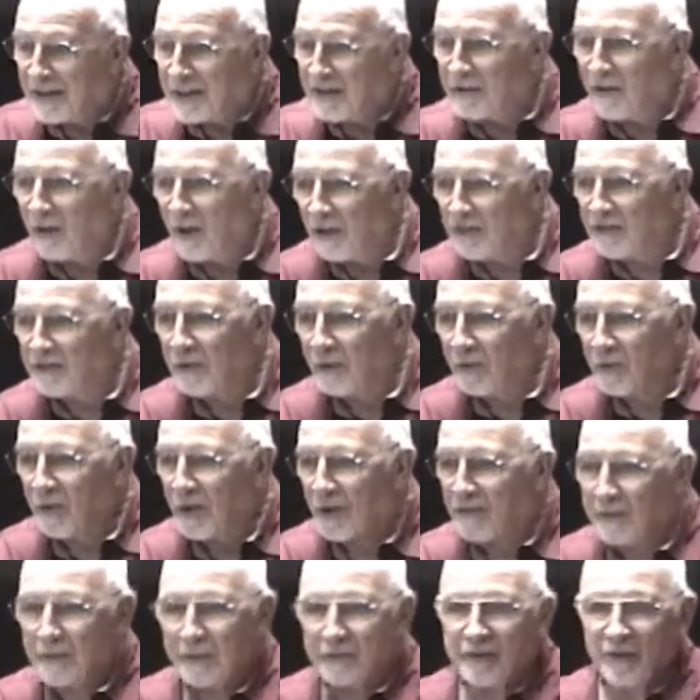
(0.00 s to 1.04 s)
you also
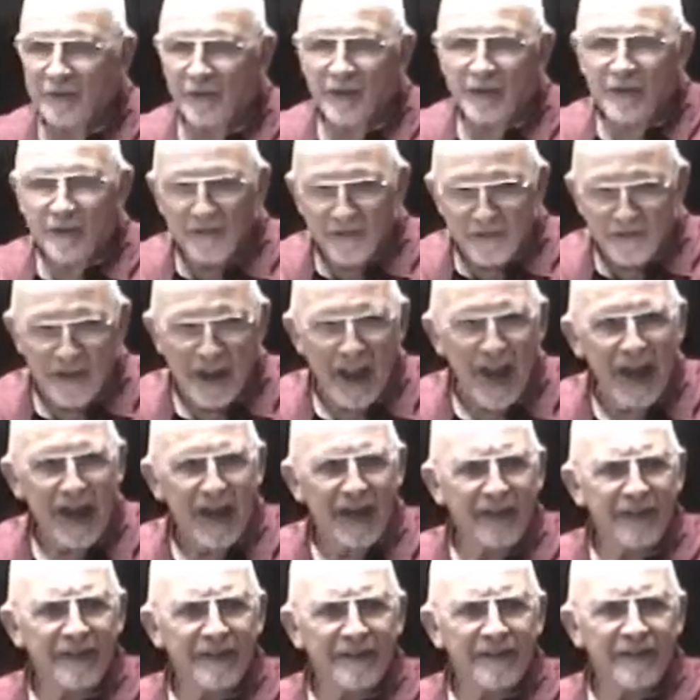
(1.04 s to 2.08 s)
want them to
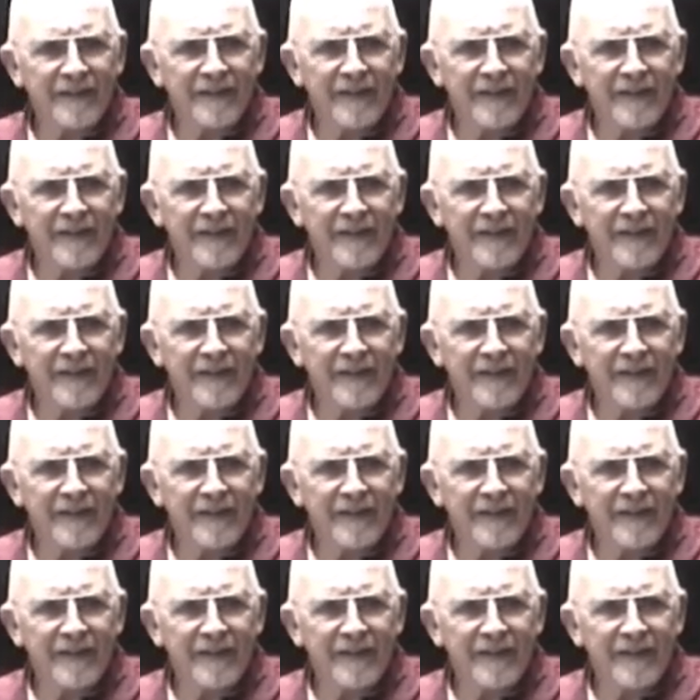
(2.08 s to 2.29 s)
understand